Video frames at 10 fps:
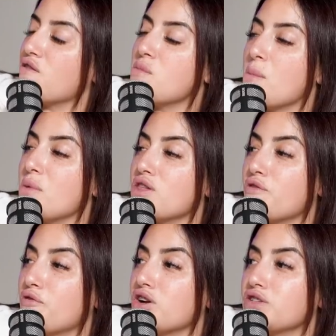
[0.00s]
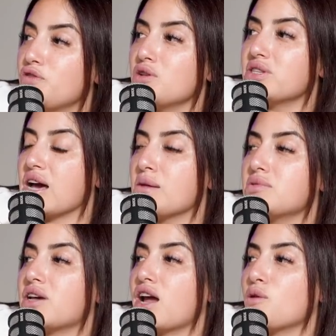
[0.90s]
I remember the first few times
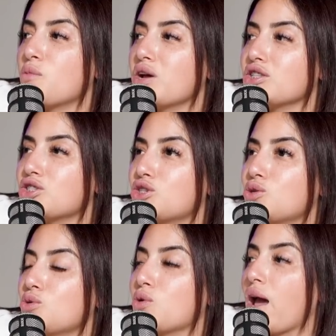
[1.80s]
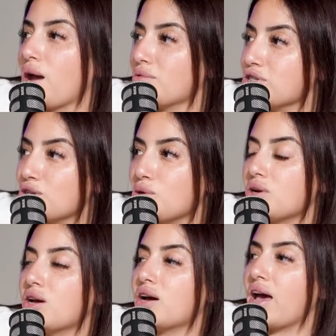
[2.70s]
that I went to
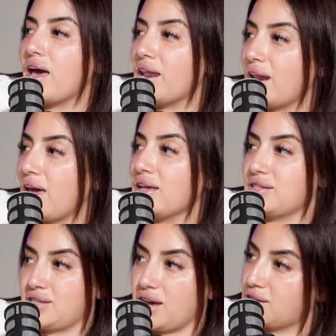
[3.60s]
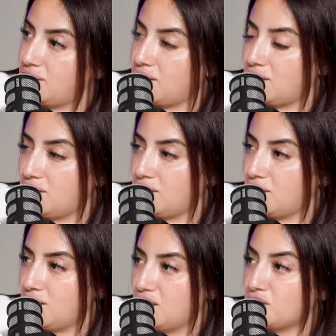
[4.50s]
Arizona, LA, Texas.
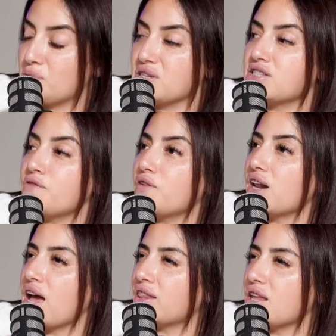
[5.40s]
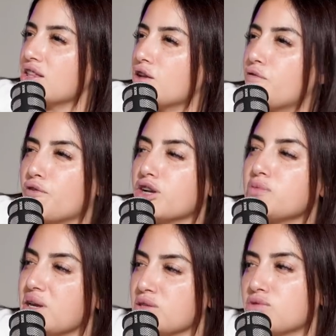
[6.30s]
Specifically, I think the first
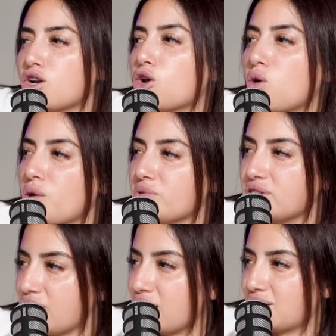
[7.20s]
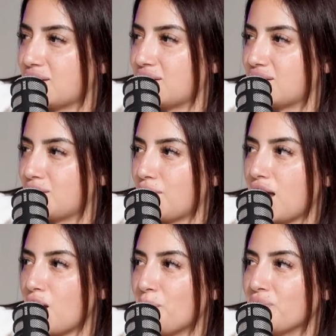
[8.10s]
place we started going was Texas,
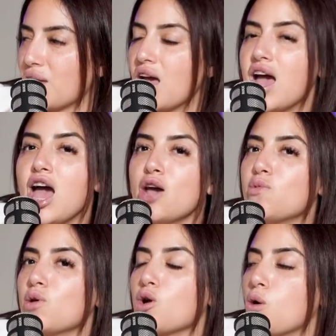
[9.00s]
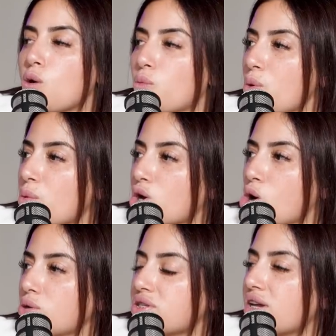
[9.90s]
right? We would
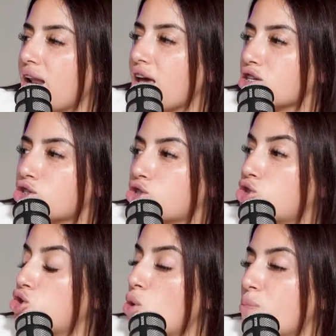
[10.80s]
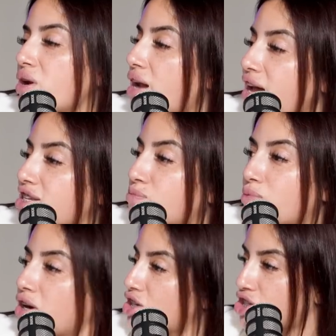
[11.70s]
go to like super nice
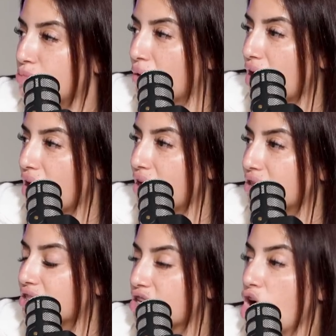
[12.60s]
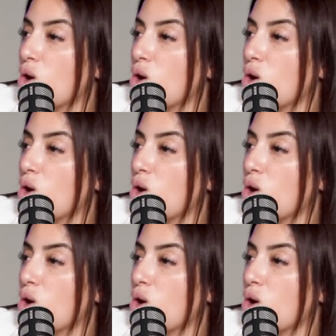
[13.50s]
brunch spots.